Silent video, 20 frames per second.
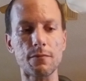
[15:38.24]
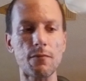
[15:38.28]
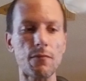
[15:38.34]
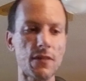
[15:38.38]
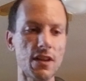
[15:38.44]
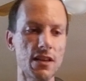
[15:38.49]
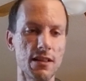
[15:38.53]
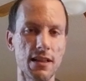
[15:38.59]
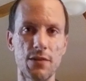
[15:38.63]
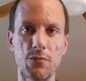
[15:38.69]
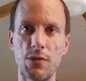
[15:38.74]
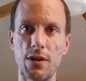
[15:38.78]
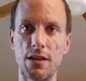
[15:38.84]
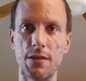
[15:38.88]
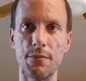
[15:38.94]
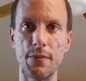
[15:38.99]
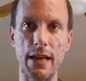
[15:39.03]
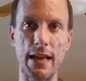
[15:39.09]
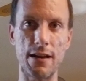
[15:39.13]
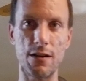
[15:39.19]
like when
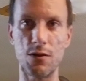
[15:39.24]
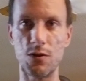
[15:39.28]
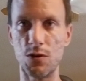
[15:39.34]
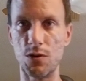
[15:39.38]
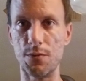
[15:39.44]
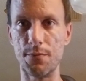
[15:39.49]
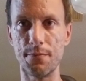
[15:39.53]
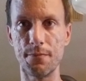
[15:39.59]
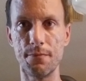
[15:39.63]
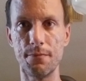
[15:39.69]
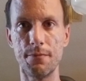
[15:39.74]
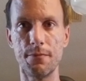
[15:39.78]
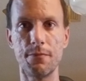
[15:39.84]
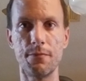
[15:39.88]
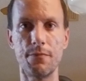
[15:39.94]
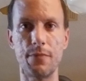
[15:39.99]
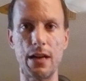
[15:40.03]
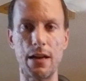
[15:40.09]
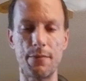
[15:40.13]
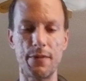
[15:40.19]
I'm at home
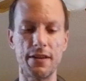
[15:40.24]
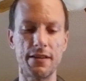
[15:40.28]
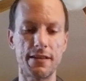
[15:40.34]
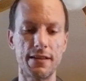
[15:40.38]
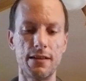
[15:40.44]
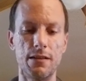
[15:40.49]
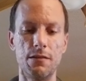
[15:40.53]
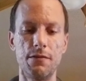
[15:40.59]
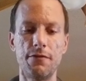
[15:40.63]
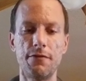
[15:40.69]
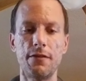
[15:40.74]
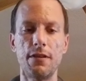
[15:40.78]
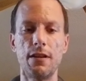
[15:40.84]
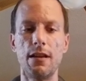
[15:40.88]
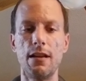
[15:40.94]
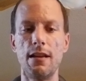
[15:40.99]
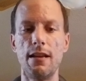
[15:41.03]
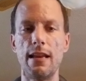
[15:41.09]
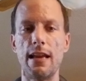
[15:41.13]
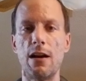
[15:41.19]
by myself,
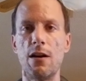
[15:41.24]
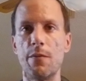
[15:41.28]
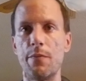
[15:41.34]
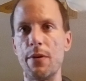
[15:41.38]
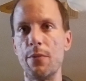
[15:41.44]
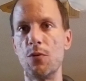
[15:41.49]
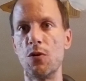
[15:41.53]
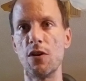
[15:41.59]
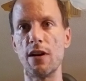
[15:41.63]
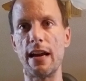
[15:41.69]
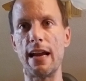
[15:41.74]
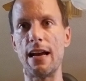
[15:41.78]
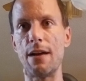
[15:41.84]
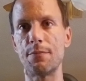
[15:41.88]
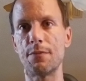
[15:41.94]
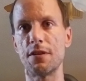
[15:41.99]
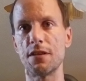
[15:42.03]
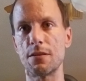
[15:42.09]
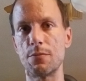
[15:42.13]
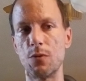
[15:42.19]
I would be more
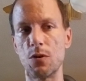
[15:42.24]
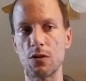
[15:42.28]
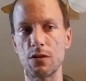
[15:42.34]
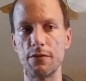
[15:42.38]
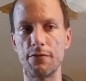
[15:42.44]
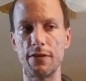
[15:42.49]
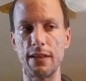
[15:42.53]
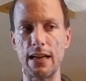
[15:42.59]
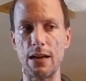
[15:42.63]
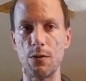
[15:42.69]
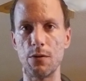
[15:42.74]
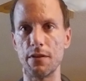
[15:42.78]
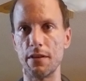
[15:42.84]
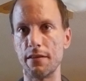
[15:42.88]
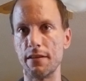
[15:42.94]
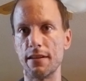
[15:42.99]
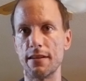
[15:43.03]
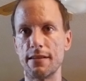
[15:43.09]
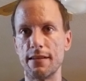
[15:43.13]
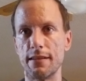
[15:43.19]
apt to smoke the flower
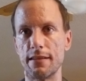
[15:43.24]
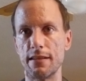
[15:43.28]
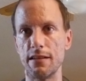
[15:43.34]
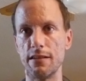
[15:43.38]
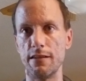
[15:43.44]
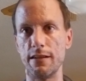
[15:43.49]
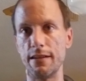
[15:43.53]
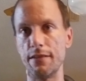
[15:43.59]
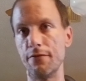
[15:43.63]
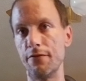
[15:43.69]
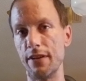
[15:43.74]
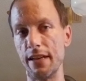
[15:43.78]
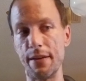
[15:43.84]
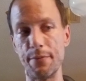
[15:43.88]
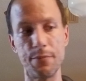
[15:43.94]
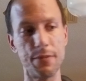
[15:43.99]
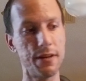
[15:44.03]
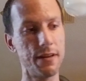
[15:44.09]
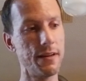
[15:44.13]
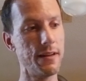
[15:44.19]
than to sit there and vape.
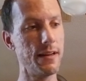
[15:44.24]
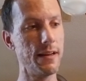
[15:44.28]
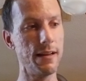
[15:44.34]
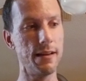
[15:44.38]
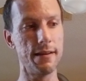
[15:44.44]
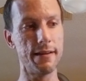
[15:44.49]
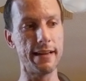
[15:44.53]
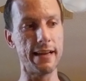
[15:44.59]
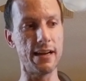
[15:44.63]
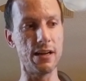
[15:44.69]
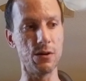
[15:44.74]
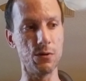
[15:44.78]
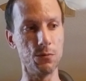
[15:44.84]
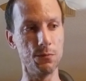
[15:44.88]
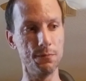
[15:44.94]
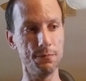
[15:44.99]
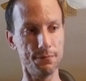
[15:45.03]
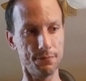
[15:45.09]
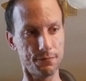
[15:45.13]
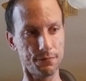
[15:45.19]
Now,
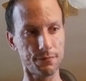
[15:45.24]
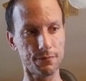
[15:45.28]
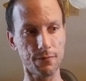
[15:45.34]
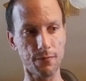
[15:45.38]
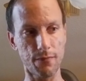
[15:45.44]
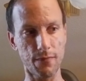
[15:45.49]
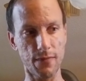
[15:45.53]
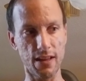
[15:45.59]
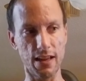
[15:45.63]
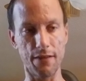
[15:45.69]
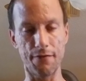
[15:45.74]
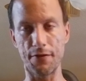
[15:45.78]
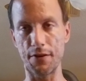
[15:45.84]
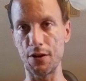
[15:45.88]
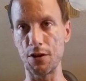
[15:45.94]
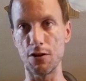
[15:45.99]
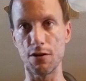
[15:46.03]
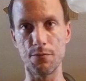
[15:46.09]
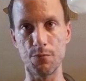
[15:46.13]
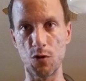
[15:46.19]
if
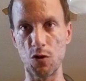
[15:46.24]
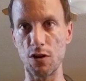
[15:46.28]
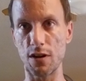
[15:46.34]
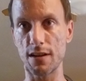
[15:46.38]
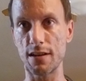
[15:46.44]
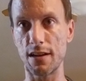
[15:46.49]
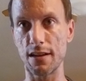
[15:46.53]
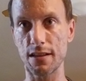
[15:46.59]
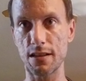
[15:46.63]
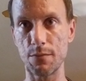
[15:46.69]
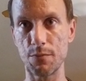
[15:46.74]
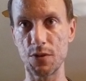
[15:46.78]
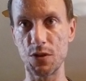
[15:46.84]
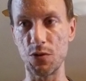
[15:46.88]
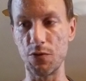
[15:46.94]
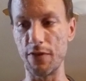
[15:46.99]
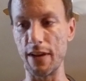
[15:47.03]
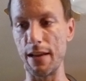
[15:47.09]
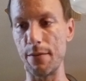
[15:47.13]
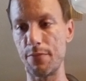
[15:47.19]
you're more accustomed to
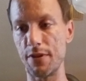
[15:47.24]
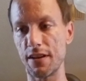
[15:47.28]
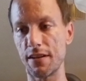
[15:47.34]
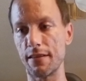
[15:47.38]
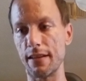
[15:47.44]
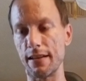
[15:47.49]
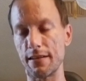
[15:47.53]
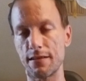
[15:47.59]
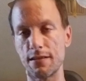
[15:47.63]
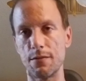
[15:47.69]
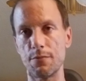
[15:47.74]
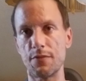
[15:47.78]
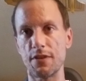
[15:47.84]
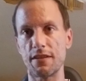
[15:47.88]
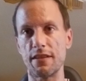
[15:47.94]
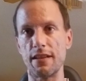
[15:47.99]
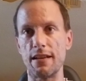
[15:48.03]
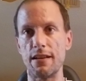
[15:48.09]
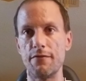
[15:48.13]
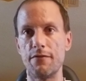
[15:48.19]
vaping, that's something
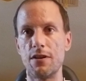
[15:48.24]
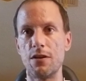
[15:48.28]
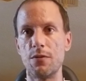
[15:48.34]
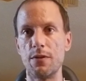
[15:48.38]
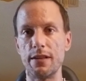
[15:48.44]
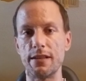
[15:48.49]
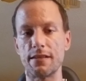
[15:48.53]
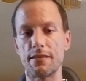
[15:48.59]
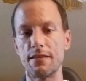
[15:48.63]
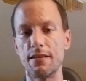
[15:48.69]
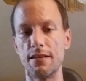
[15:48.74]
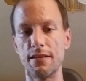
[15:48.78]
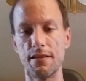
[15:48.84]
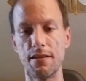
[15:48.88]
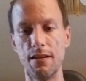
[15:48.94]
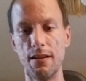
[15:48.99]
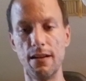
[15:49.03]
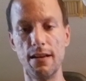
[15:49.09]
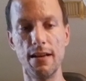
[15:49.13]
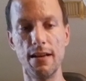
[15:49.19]
that you've always done,